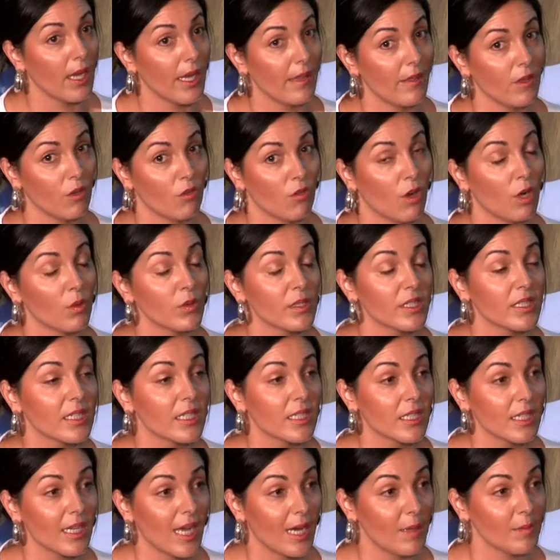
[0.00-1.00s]
the growers
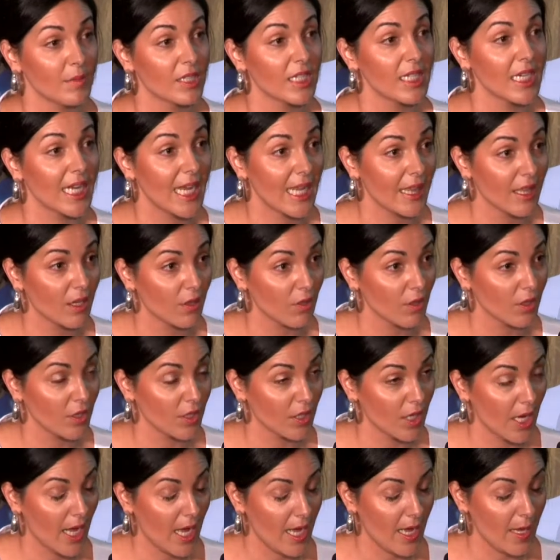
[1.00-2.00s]
didn't come together
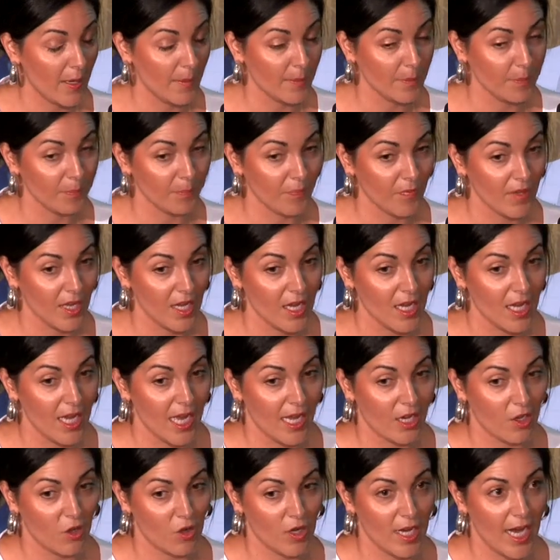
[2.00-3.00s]
and um,
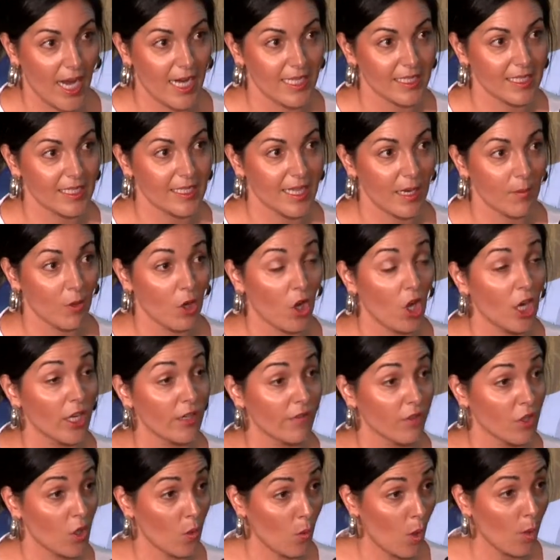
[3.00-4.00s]
create some kind
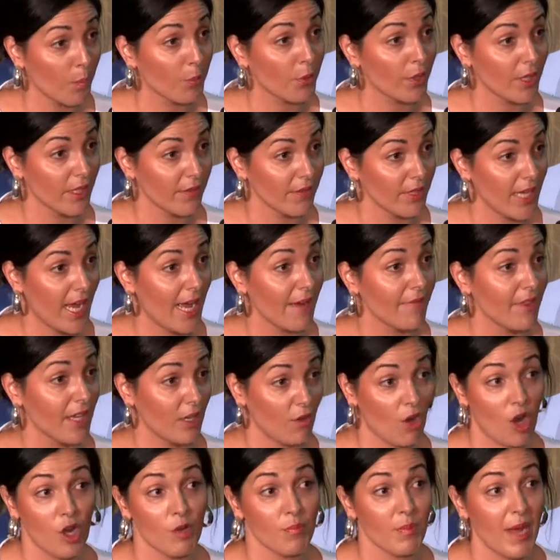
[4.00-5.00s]
of cooperative and have their
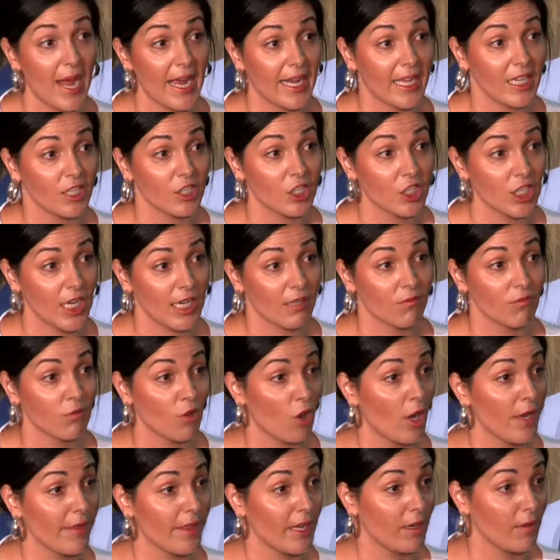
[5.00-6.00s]
own packing shed
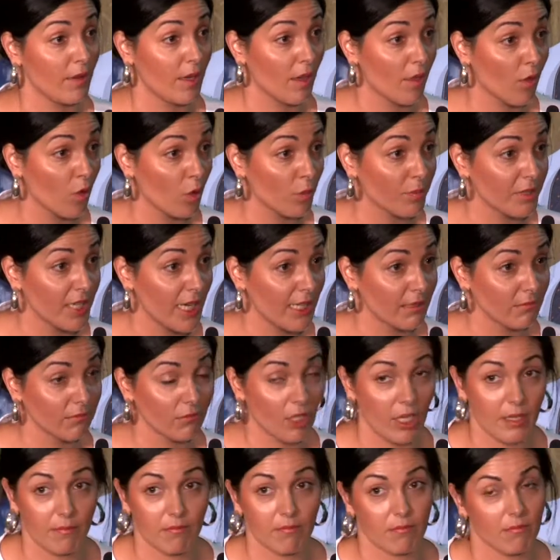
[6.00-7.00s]
right there in Thorpdale.
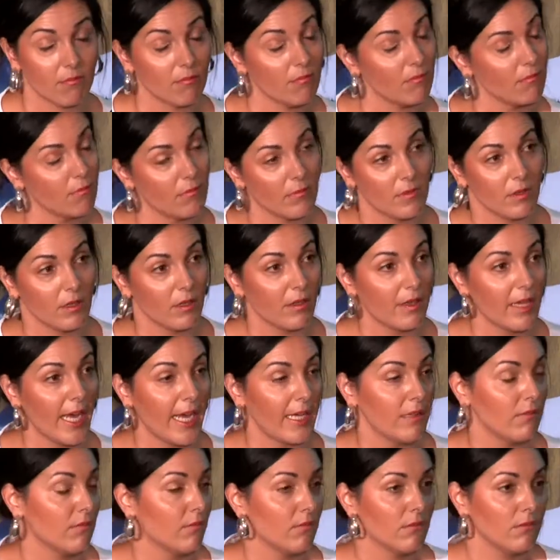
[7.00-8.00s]
Like
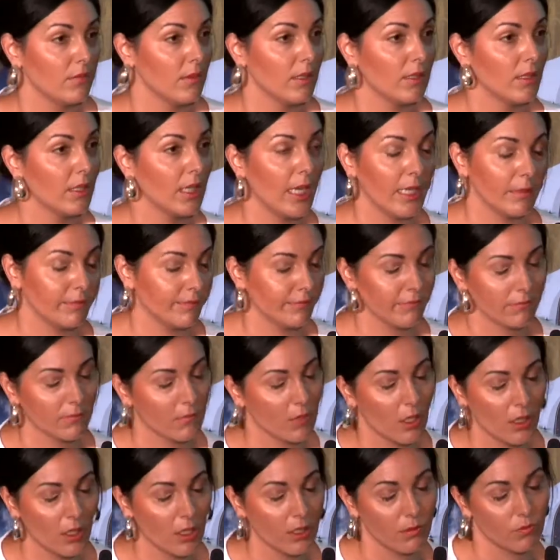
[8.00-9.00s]
that, yeah,
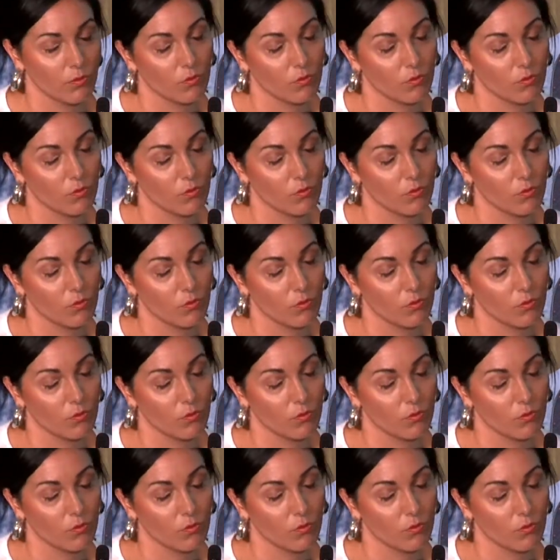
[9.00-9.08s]
I